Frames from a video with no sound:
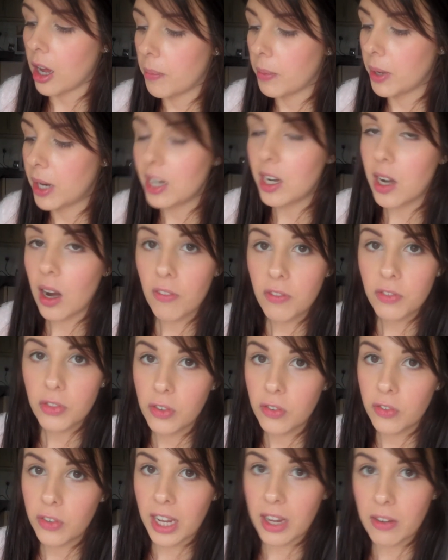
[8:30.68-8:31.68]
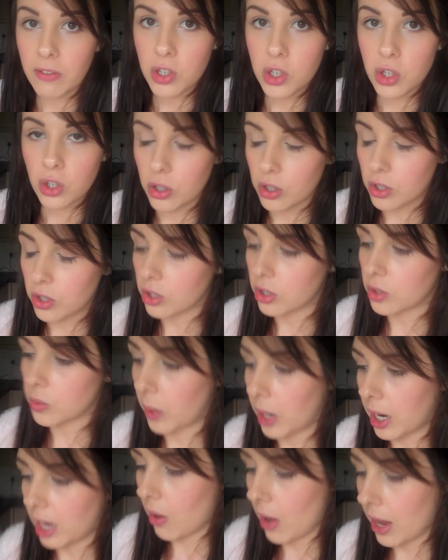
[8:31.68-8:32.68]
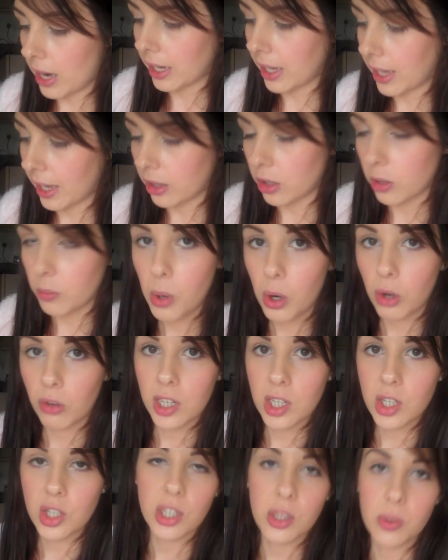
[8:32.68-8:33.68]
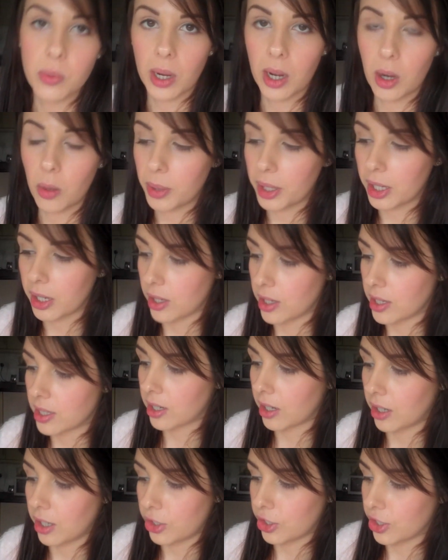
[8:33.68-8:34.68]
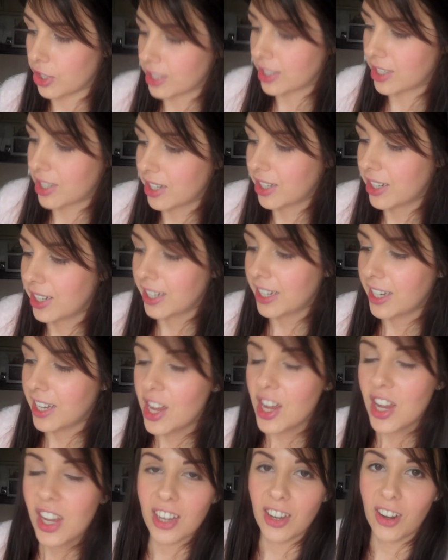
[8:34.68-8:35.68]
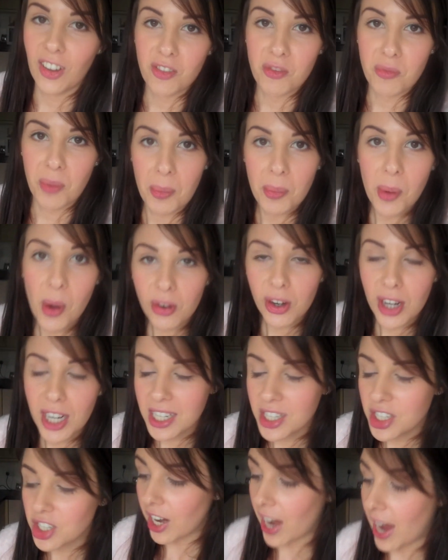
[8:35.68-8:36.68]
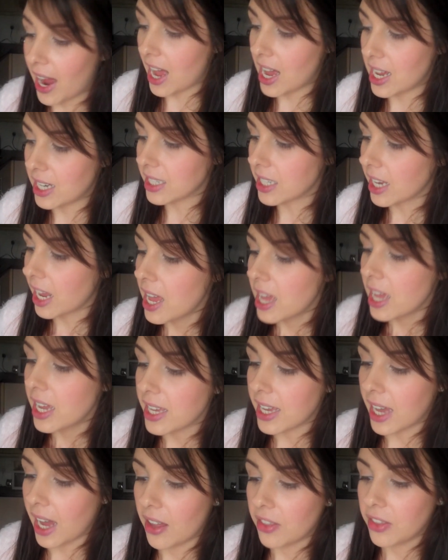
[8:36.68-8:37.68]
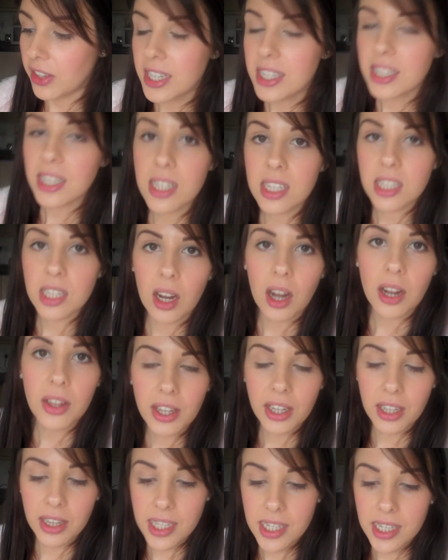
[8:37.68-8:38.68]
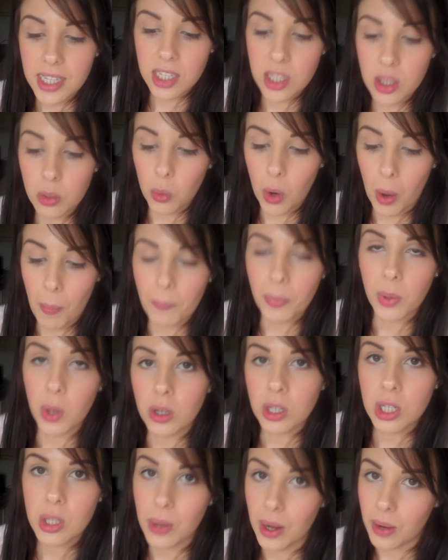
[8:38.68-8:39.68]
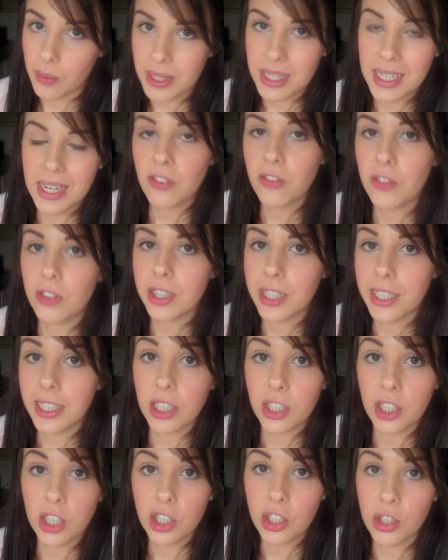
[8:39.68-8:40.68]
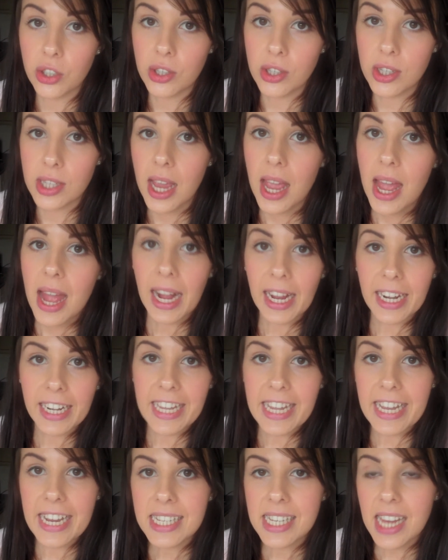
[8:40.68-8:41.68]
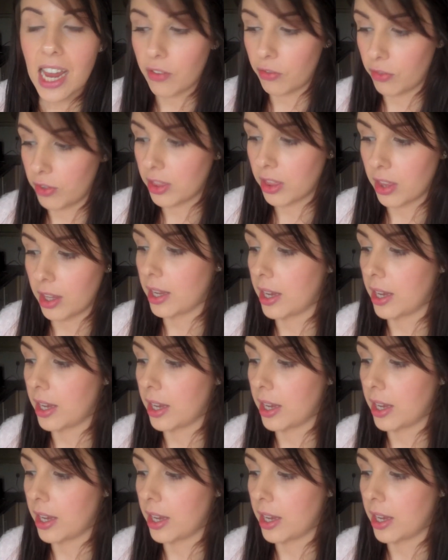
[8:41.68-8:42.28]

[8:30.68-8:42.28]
Love the flavour shots as well, and again the porridge as well, because I just love my porridge. And yeah, I think this is the one box where we're definitely going to use and eat everything